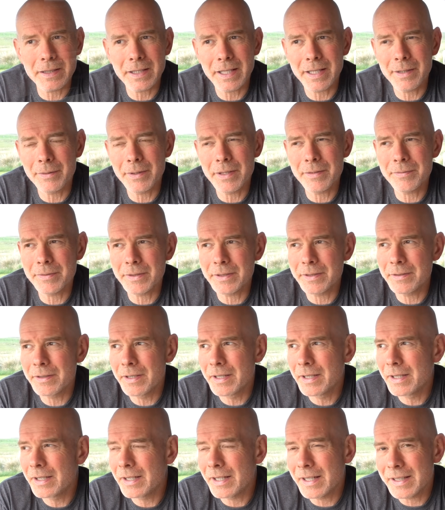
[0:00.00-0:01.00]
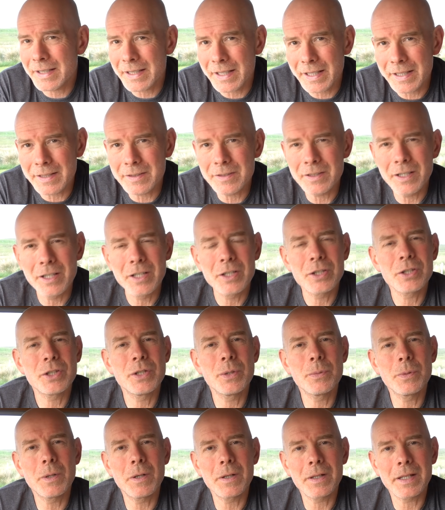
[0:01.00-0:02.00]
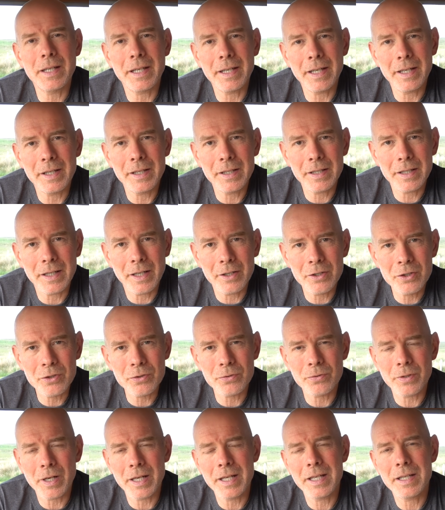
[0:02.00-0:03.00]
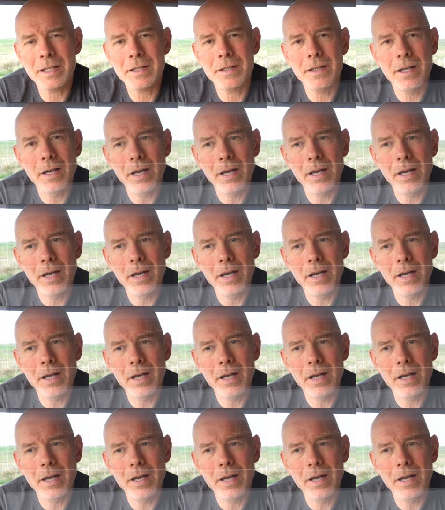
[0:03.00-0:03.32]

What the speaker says: However, again, you are getting a great